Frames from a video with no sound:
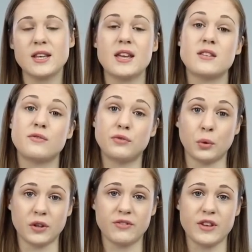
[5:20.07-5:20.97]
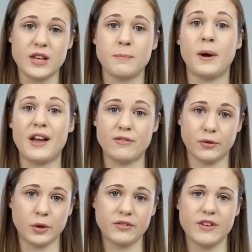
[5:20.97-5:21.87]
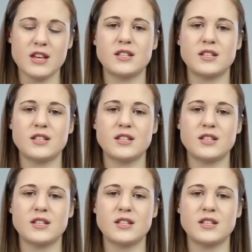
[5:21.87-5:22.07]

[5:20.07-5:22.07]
is 4 feet by 4 feet.